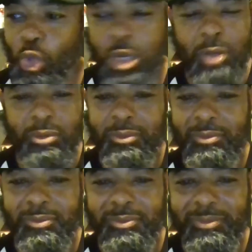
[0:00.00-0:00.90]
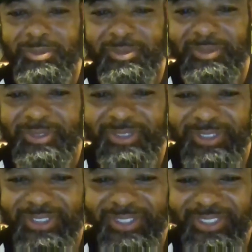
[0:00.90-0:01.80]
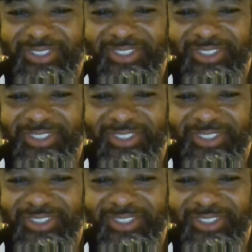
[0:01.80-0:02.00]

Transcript: you have to take a